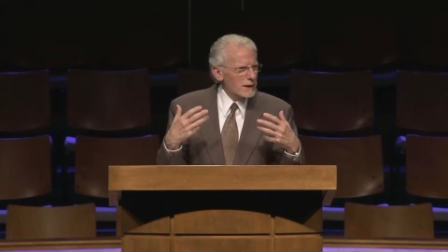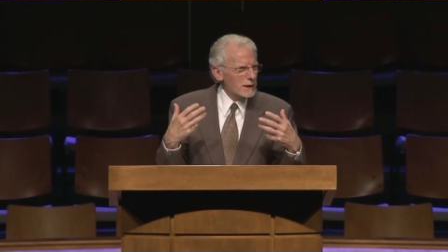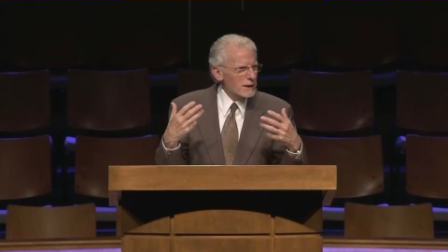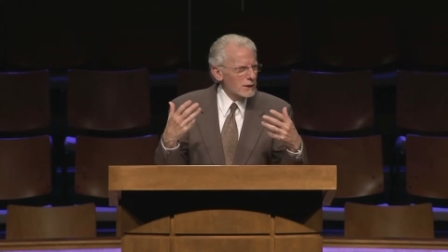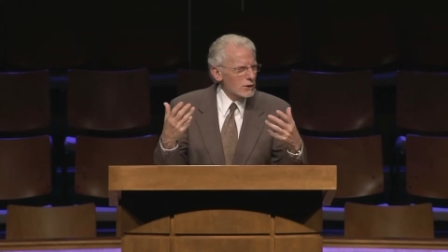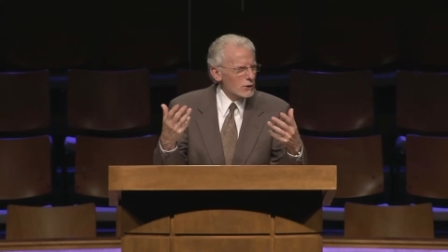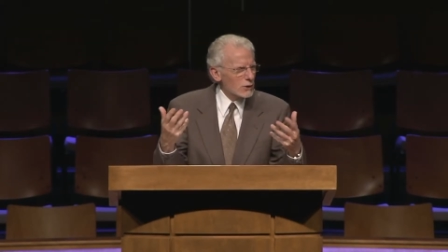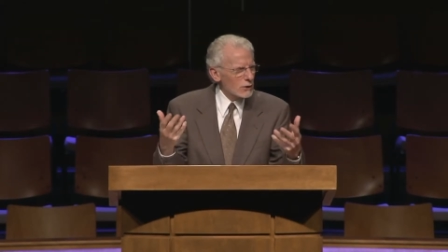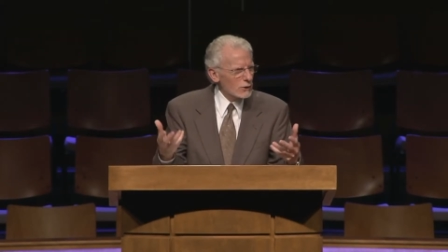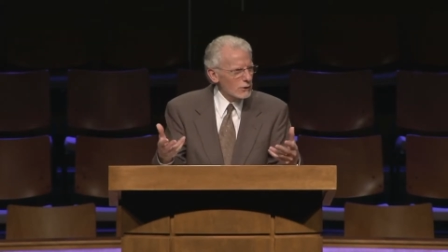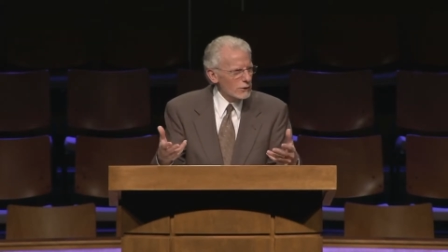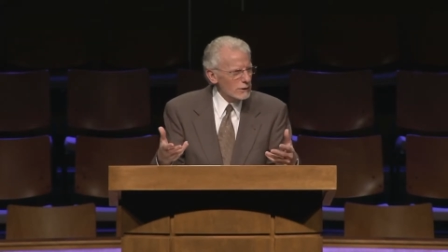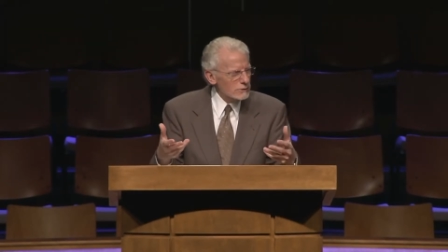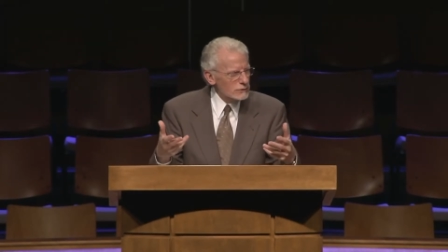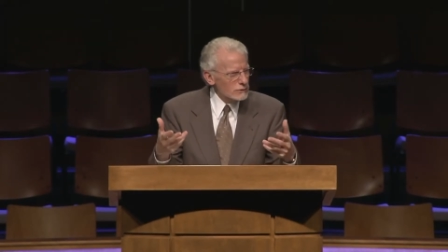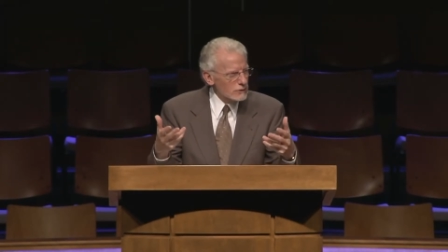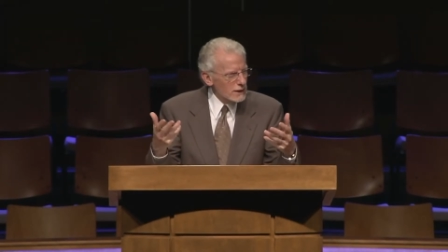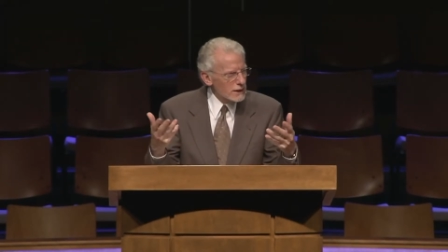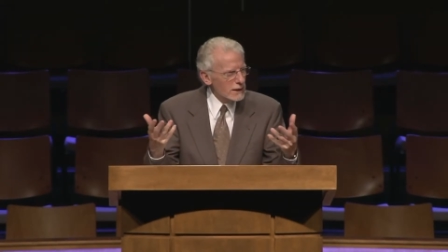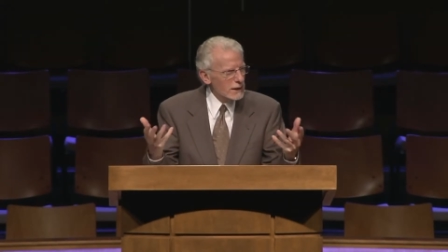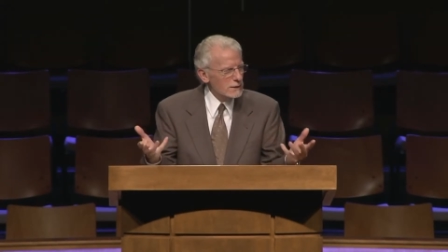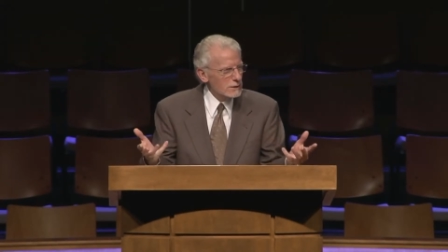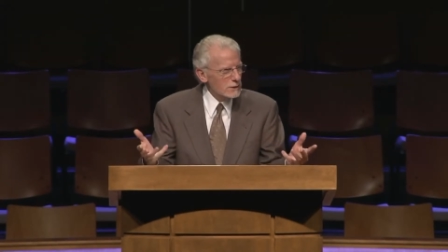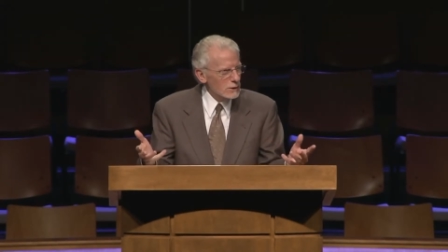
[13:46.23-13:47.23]
and encouraging
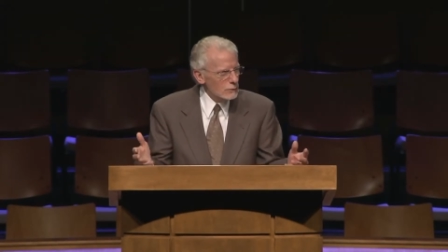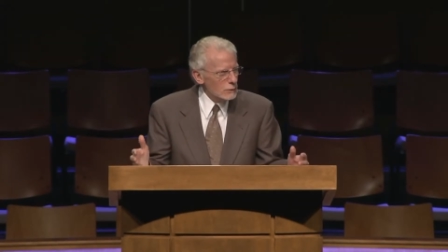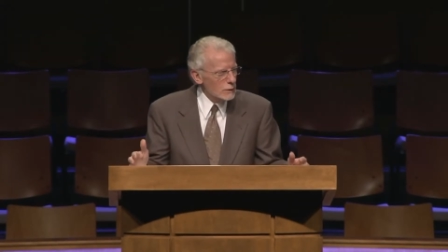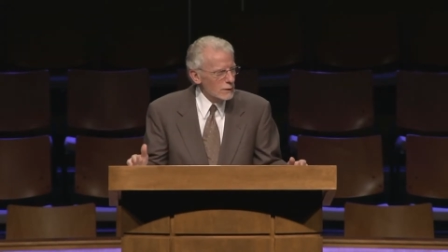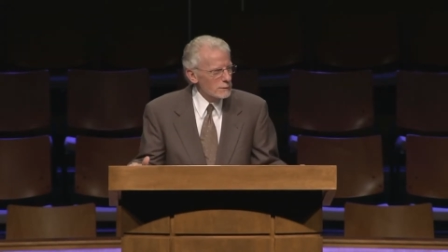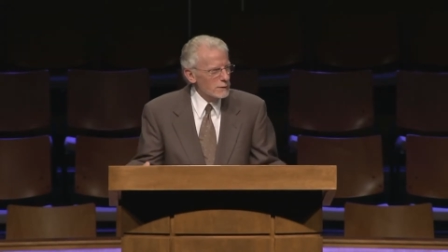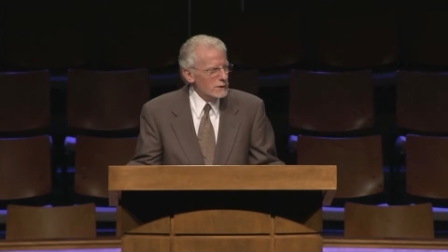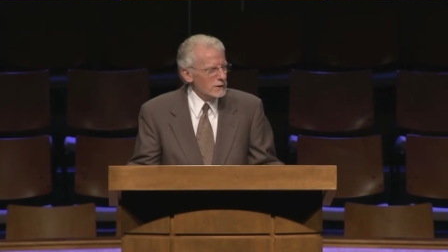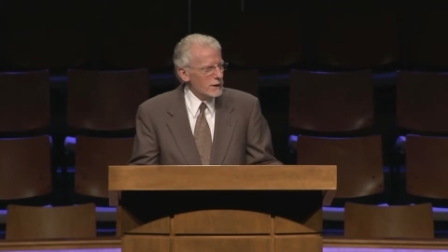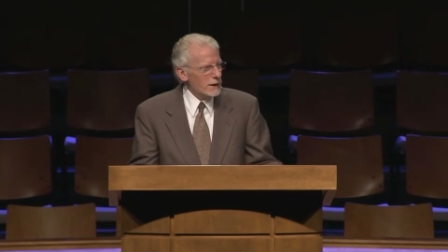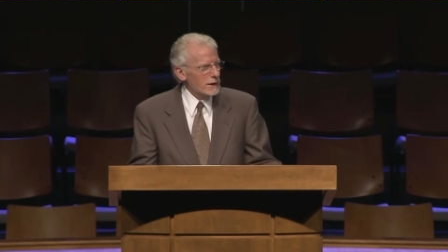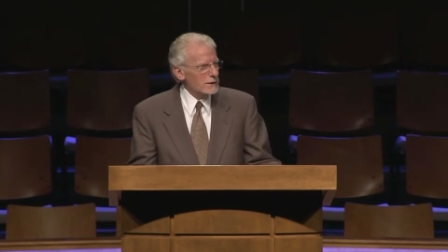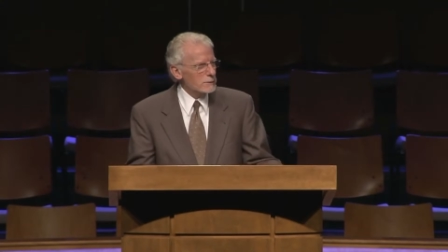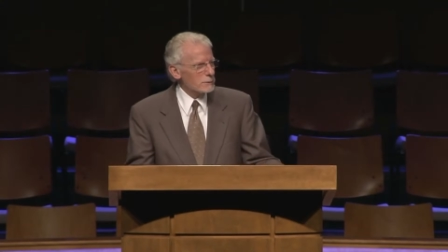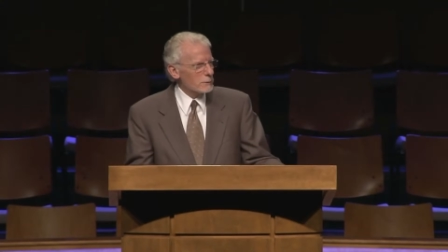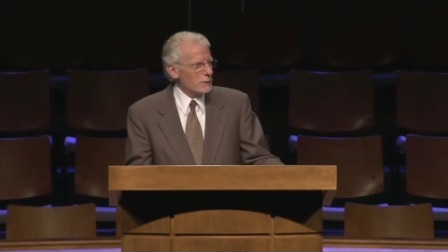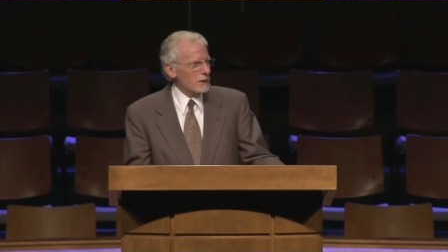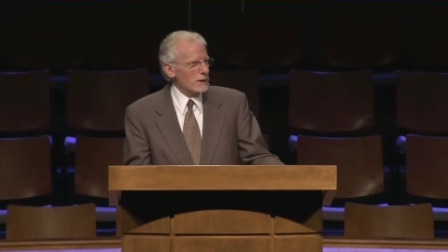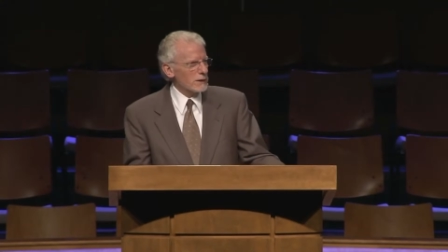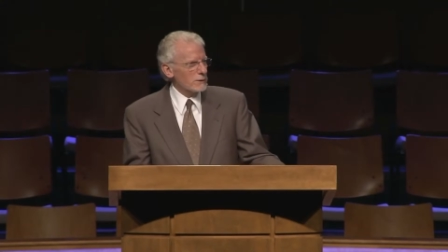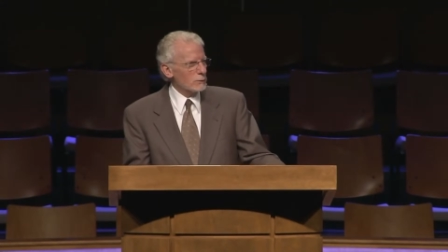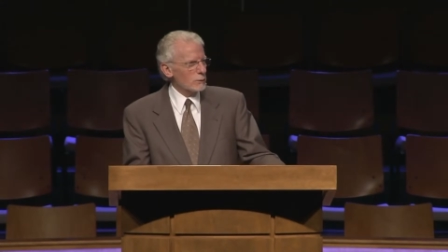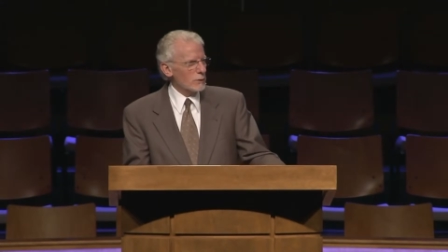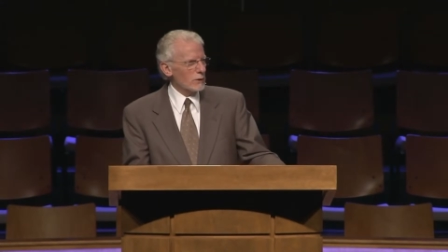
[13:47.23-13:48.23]
the younger women takes
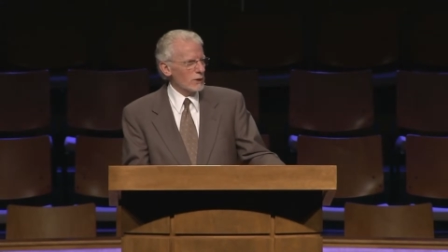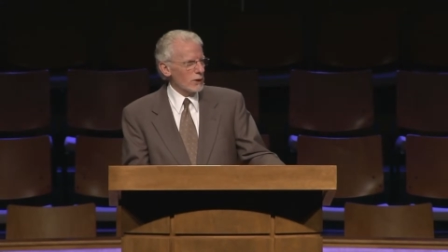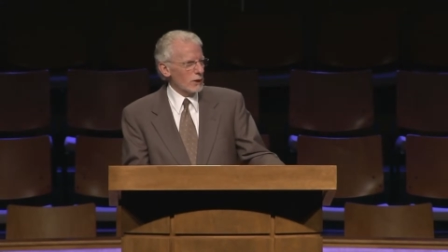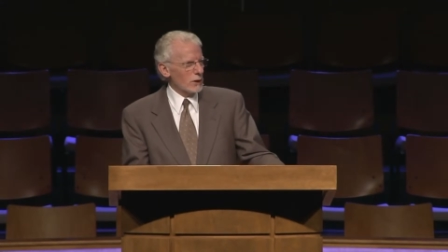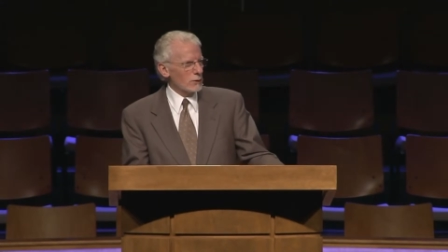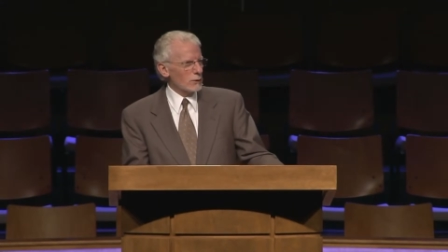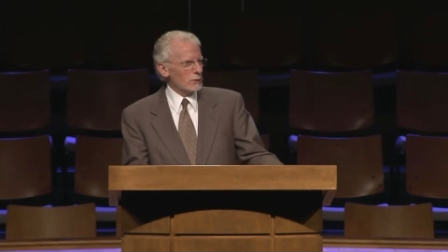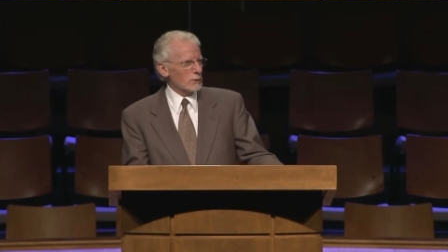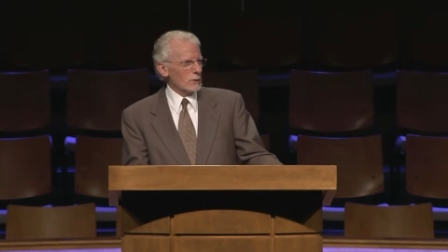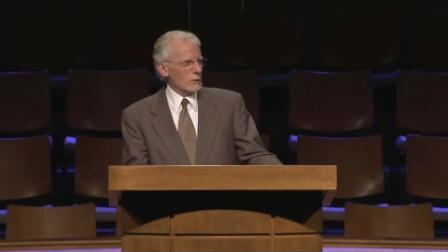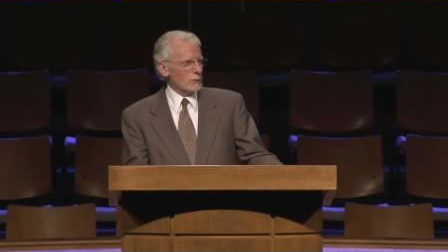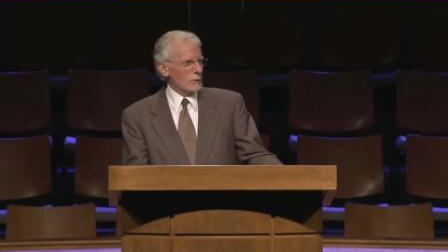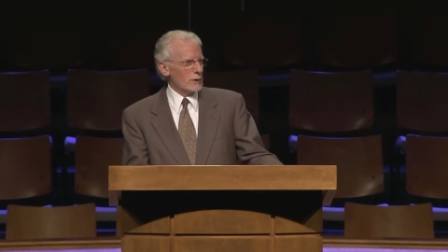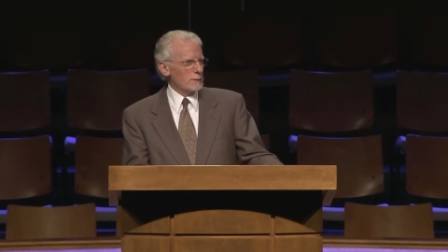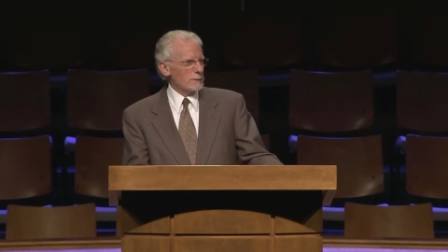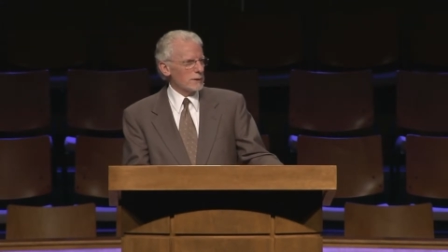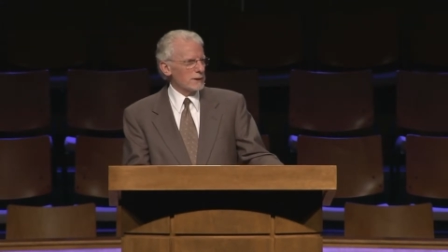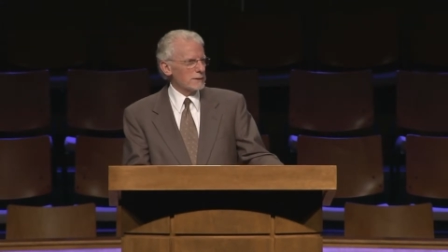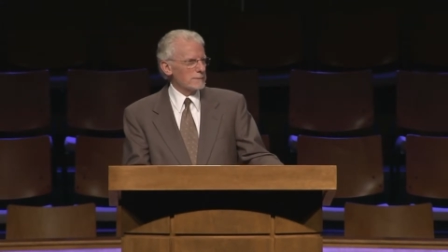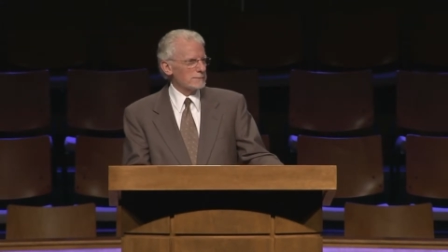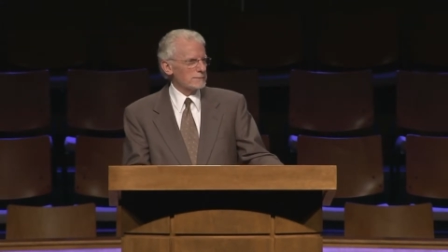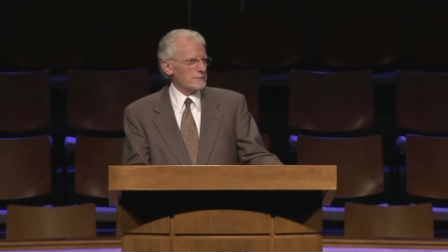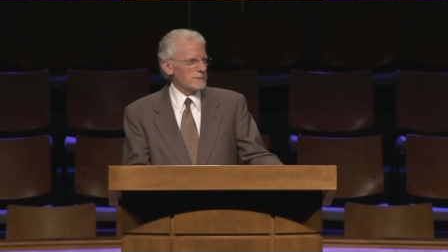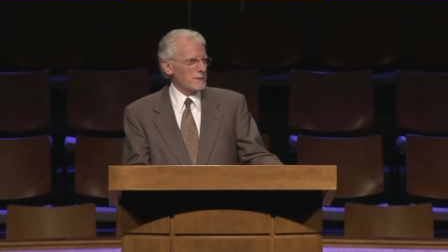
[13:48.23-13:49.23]
place with the older women,